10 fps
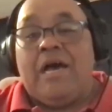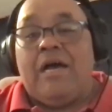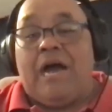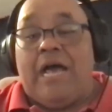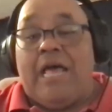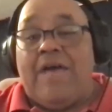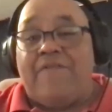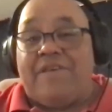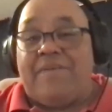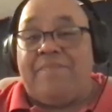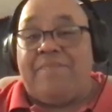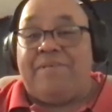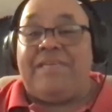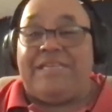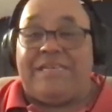I have
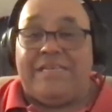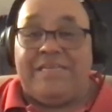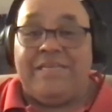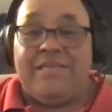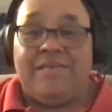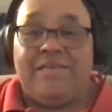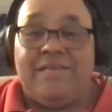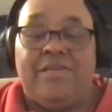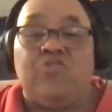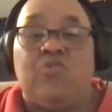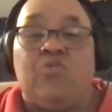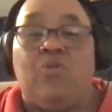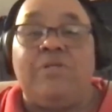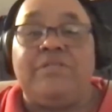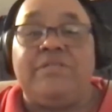competed in
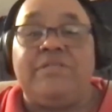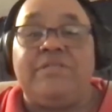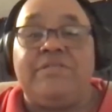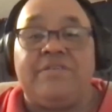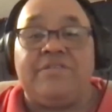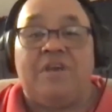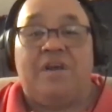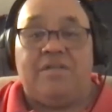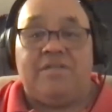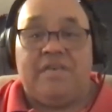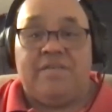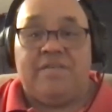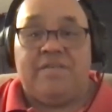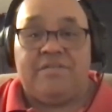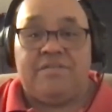26
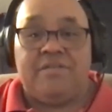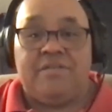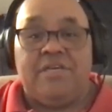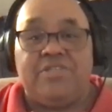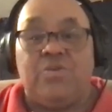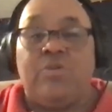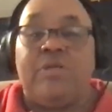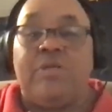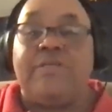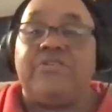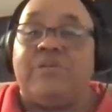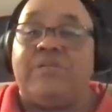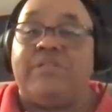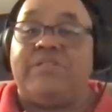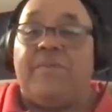contests. So when I say
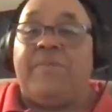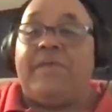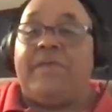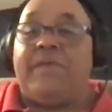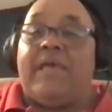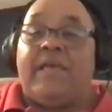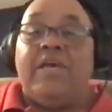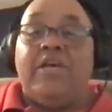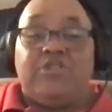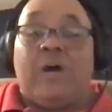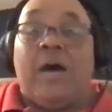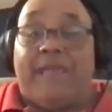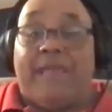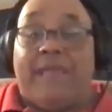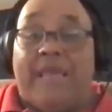26, I mean so
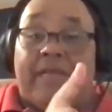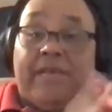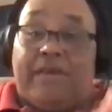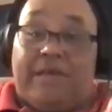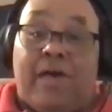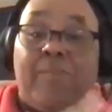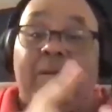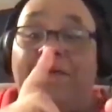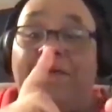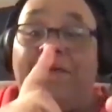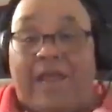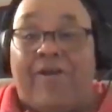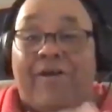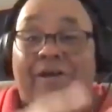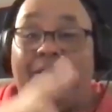I'm counting like club,
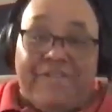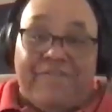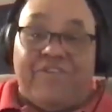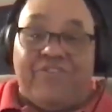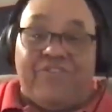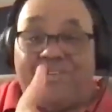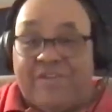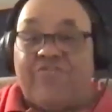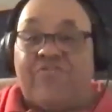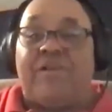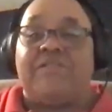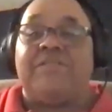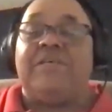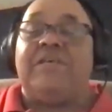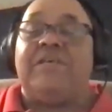area, division,
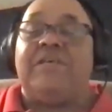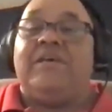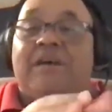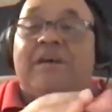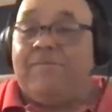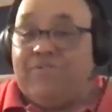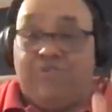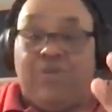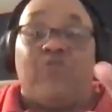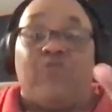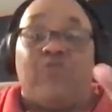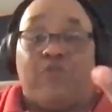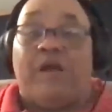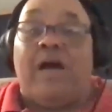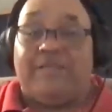district. So those are
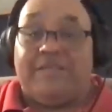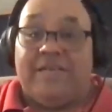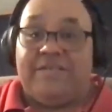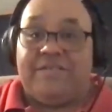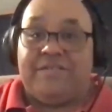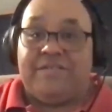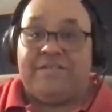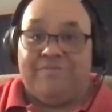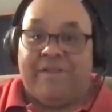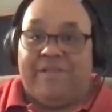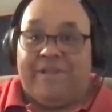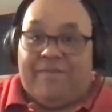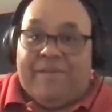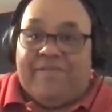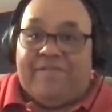4 contests right
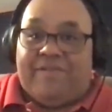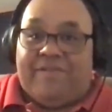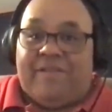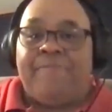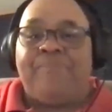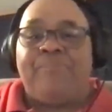there, basically.